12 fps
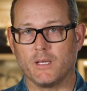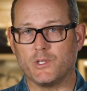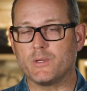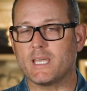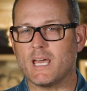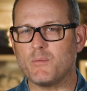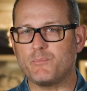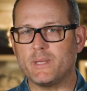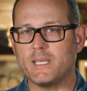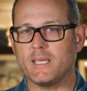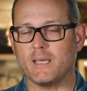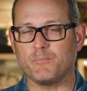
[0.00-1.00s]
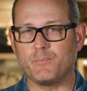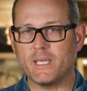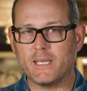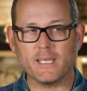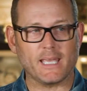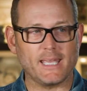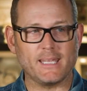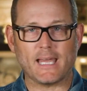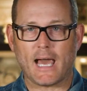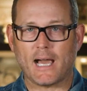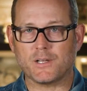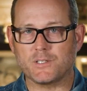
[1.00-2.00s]
You can't be being in
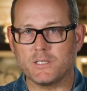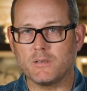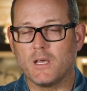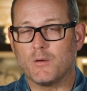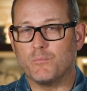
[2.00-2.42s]
action,